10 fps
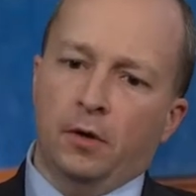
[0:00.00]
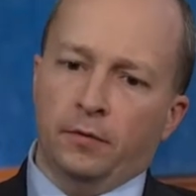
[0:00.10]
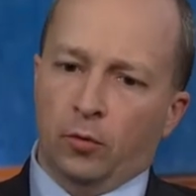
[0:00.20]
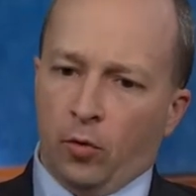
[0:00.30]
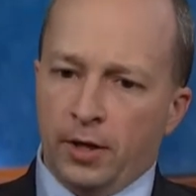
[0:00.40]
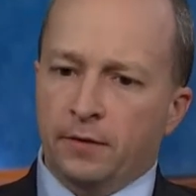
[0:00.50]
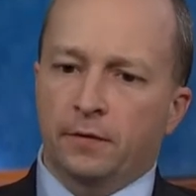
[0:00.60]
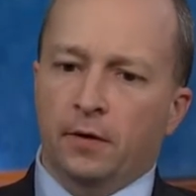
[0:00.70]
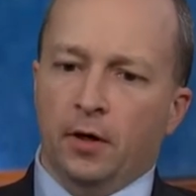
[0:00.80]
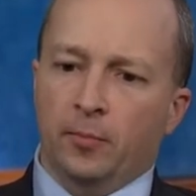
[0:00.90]
the
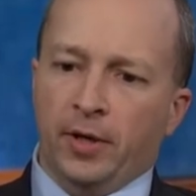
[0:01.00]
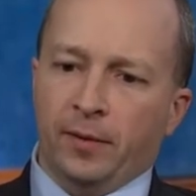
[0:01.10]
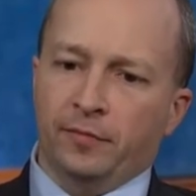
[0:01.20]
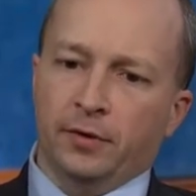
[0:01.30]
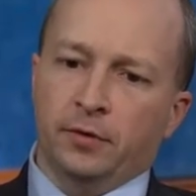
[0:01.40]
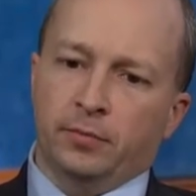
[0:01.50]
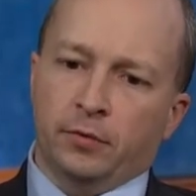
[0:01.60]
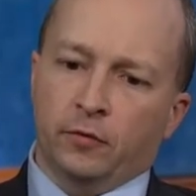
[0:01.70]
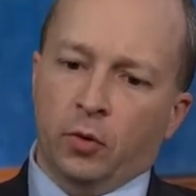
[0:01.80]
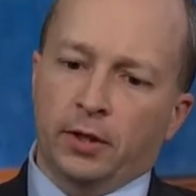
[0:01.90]
great uh, pamphlet that
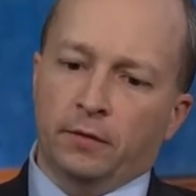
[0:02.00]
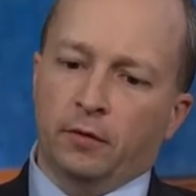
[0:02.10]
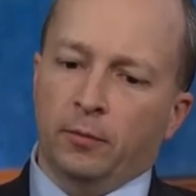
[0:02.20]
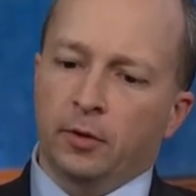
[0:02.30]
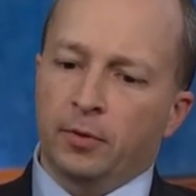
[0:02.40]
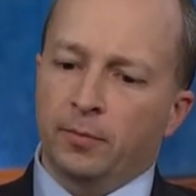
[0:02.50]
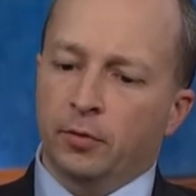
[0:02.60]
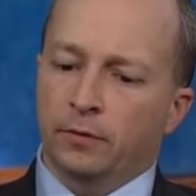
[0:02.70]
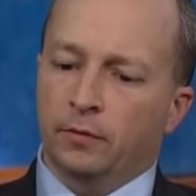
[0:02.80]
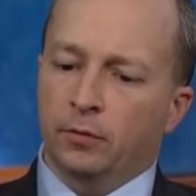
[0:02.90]
persuaded so many
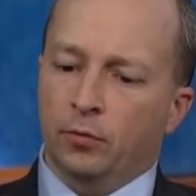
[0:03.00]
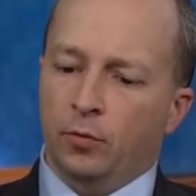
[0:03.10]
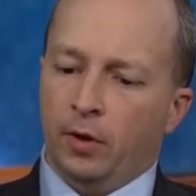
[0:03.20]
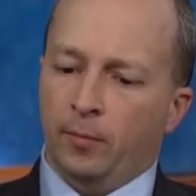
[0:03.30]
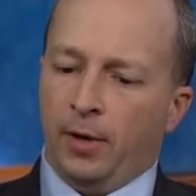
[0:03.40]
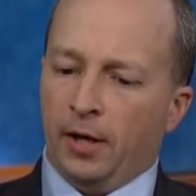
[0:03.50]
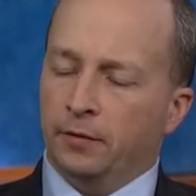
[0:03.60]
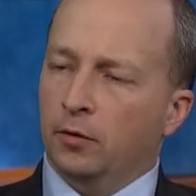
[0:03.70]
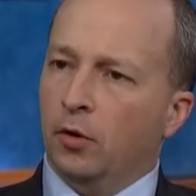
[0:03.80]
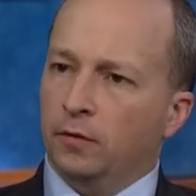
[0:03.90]
people to uh, back
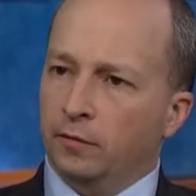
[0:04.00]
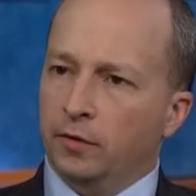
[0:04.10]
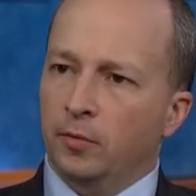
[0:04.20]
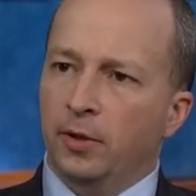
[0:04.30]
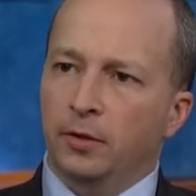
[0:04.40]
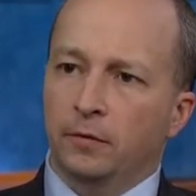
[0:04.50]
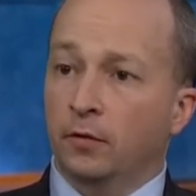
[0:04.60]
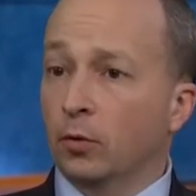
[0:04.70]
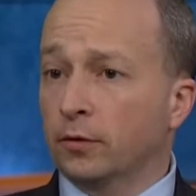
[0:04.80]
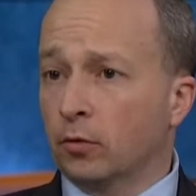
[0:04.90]
the cause of independence.
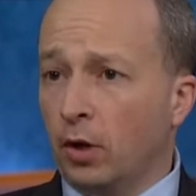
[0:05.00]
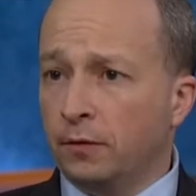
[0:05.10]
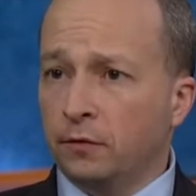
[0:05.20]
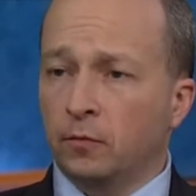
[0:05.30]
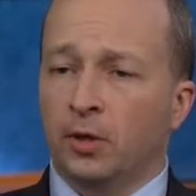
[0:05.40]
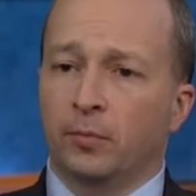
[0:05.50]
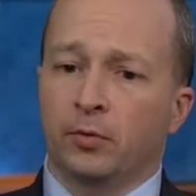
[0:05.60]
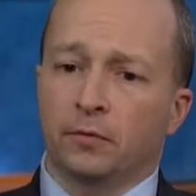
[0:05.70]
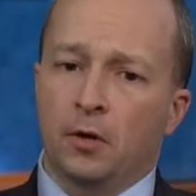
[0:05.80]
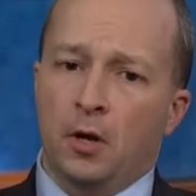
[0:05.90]
He wrote the Crisis
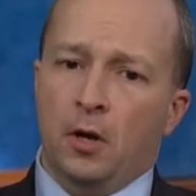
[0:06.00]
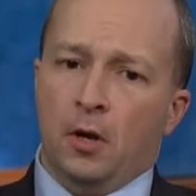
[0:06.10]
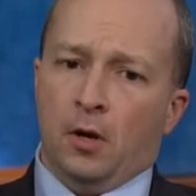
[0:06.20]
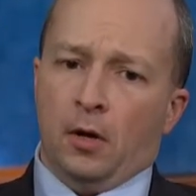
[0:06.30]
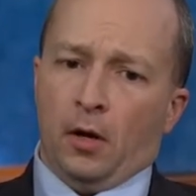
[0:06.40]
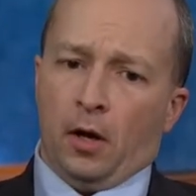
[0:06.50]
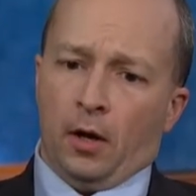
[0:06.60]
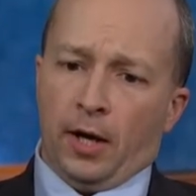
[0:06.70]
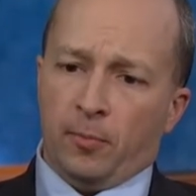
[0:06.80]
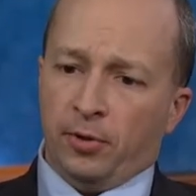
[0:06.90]
Papers
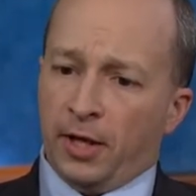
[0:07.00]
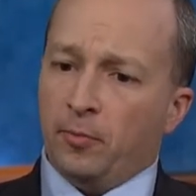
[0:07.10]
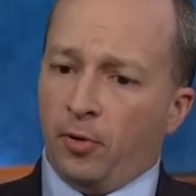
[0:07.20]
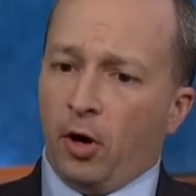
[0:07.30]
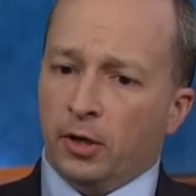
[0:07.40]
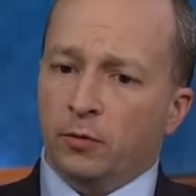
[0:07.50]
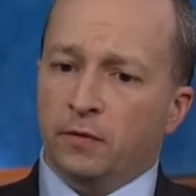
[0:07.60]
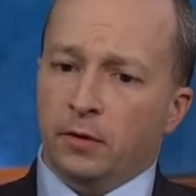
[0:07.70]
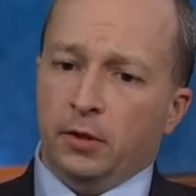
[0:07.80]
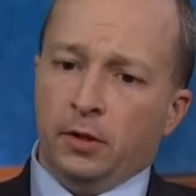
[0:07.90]
uh, and played a part. He was
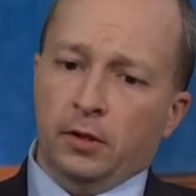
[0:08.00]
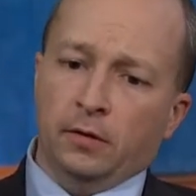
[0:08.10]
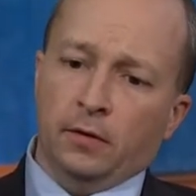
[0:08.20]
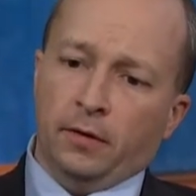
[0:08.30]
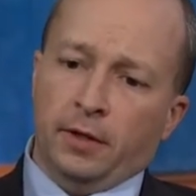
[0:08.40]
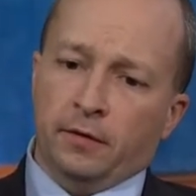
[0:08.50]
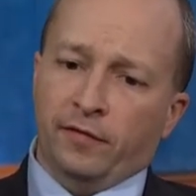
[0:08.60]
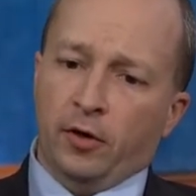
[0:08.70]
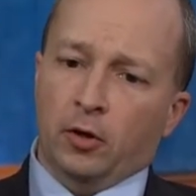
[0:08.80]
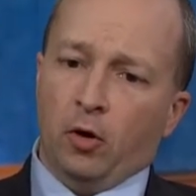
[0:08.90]
a, he, he, I think it's
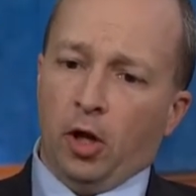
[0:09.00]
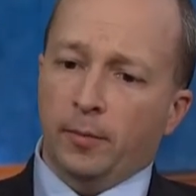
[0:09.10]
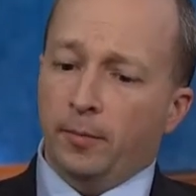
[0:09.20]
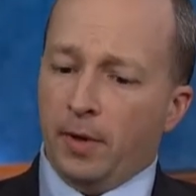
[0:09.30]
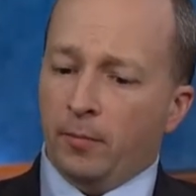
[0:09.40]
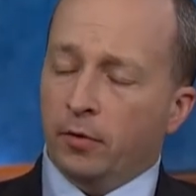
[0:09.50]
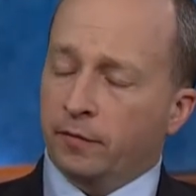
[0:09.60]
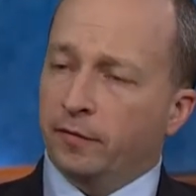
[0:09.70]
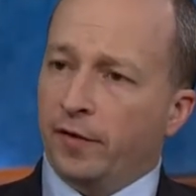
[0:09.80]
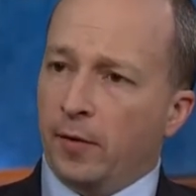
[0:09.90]
fair to call him a member
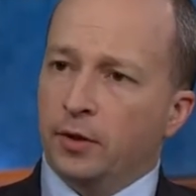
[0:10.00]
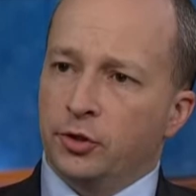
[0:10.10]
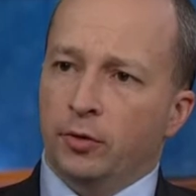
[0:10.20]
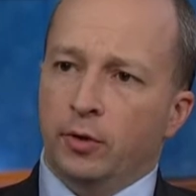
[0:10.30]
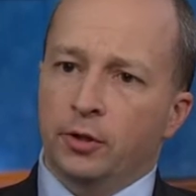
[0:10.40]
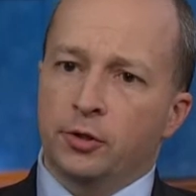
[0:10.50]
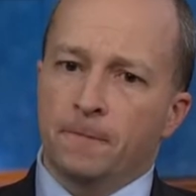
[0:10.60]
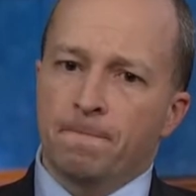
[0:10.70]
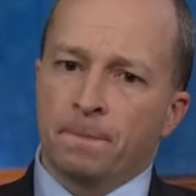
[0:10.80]
of the founding generation.